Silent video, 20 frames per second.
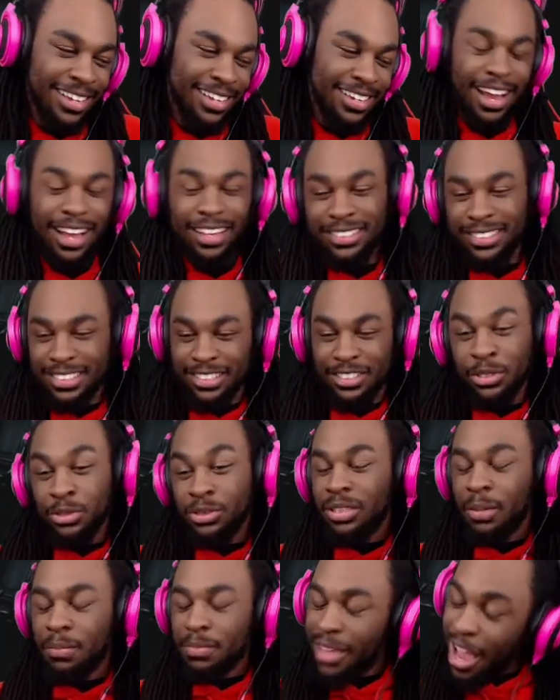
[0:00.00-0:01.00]
got to do
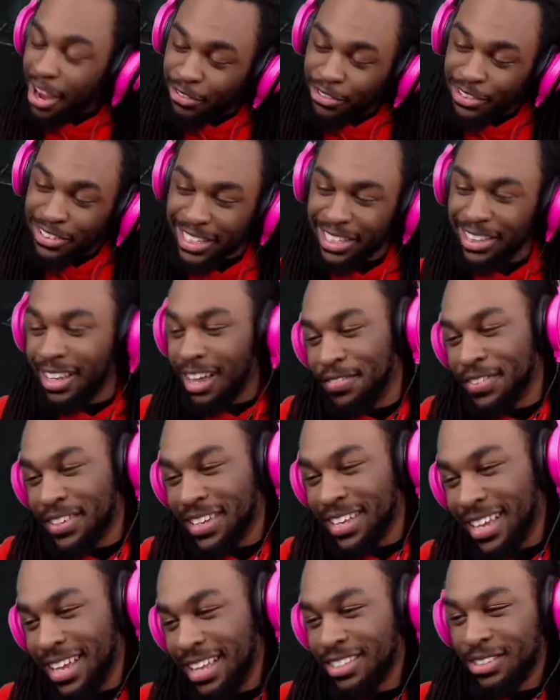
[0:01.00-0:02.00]
something I really love
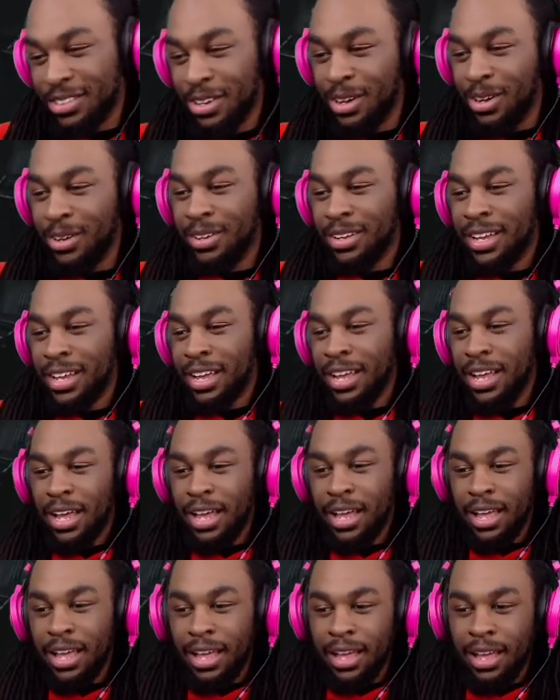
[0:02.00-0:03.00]
again, you know.
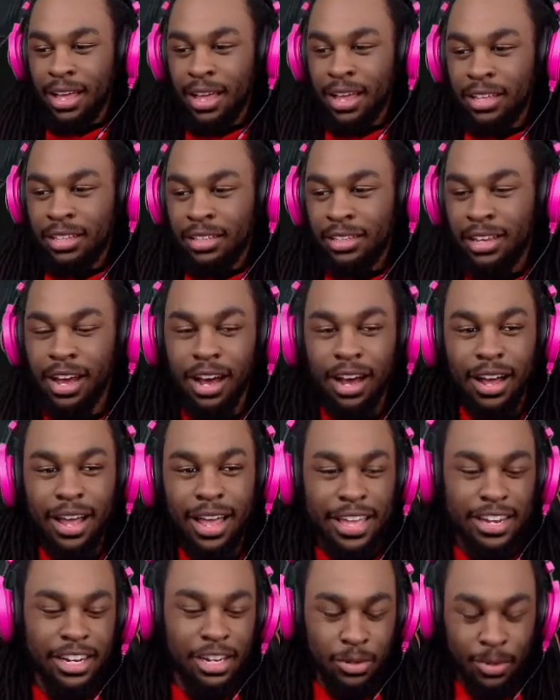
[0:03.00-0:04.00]
No,
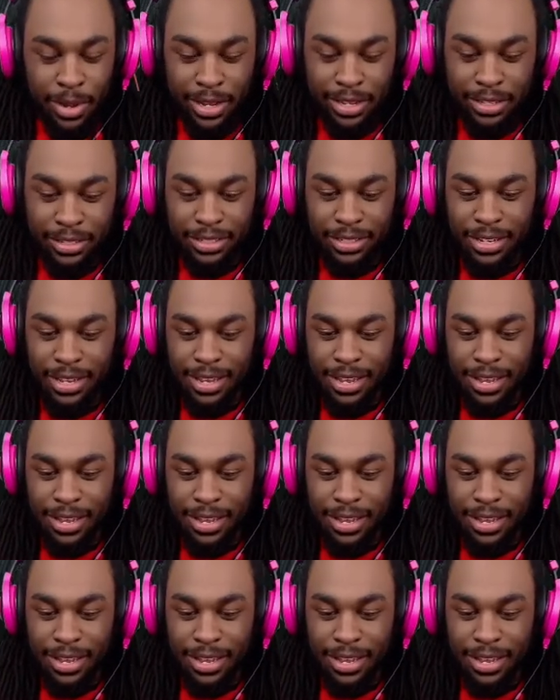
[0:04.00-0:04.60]
anyways.